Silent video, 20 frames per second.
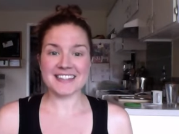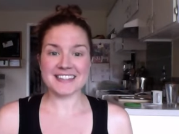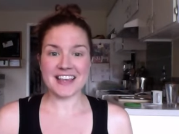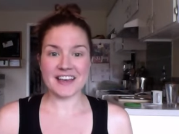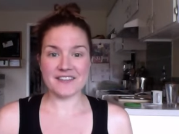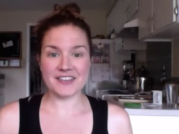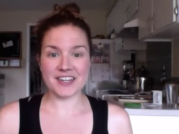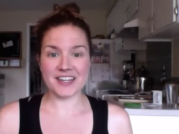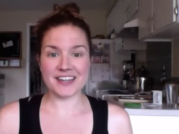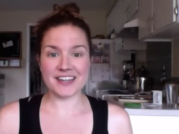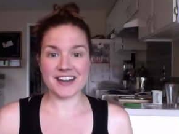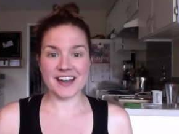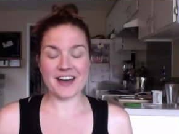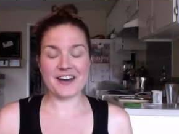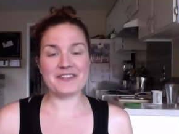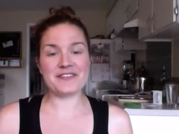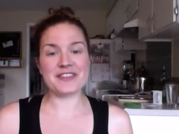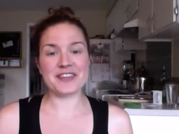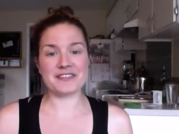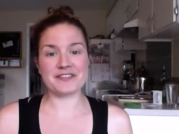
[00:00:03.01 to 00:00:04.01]
seven
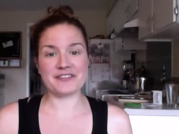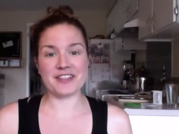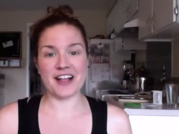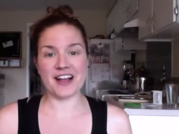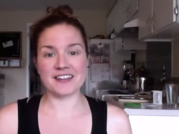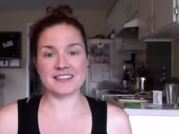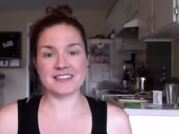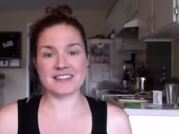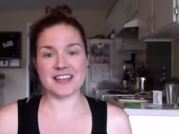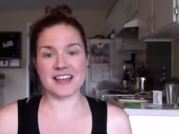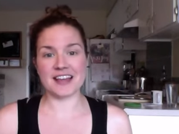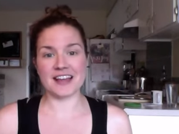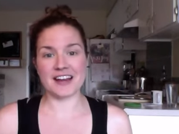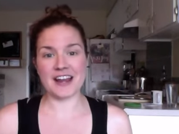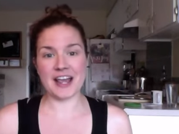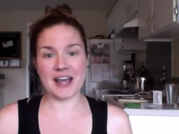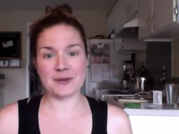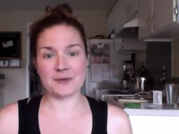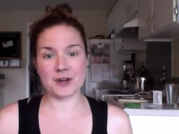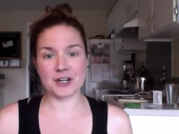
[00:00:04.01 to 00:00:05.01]
of the flats
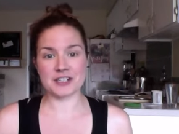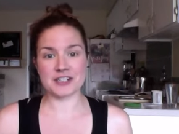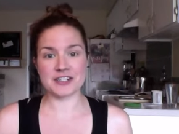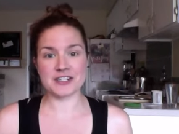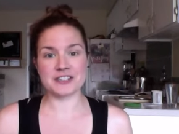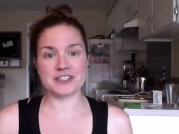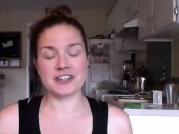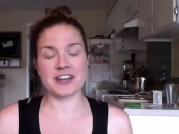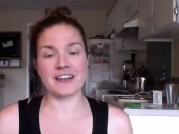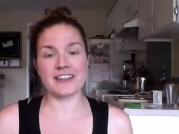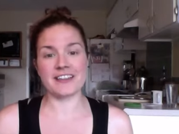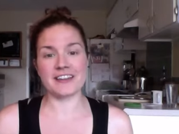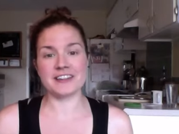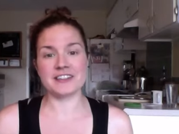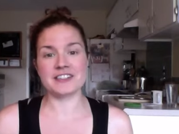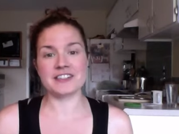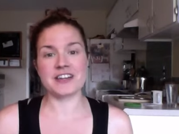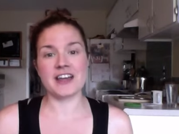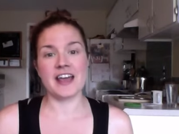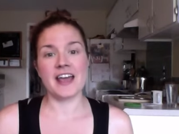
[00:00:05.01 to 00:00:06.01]
and hand washing
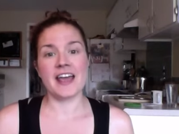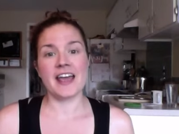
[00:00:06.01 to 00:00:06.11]
challenge,